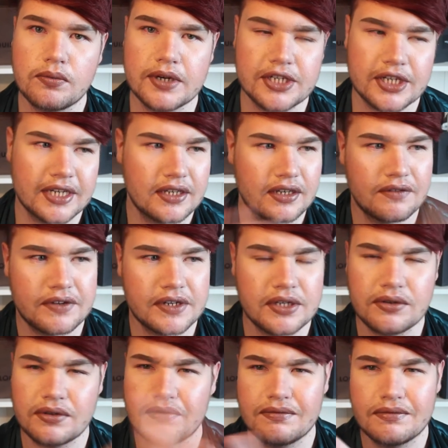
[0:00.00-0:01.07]
which I done a
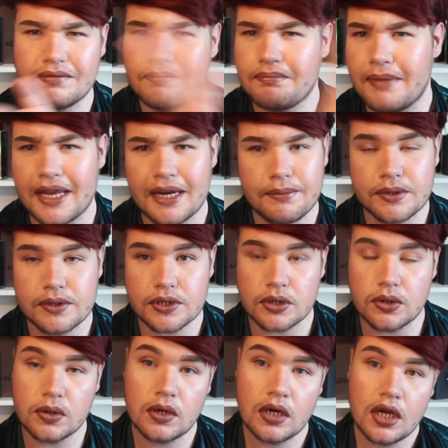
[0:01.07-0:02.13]
video on many moons
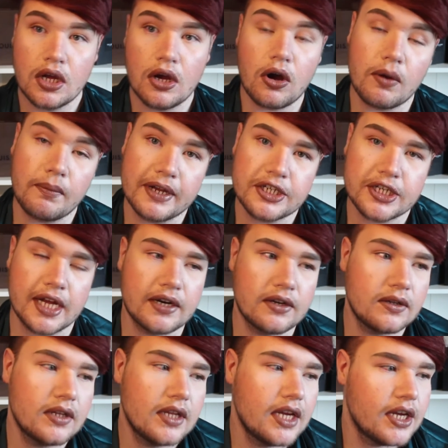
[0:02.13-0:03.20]
ago on my
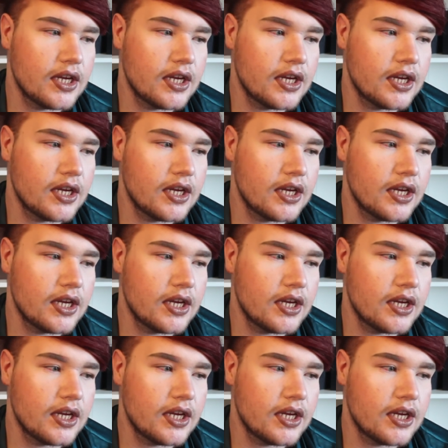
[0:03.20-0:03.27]
channel.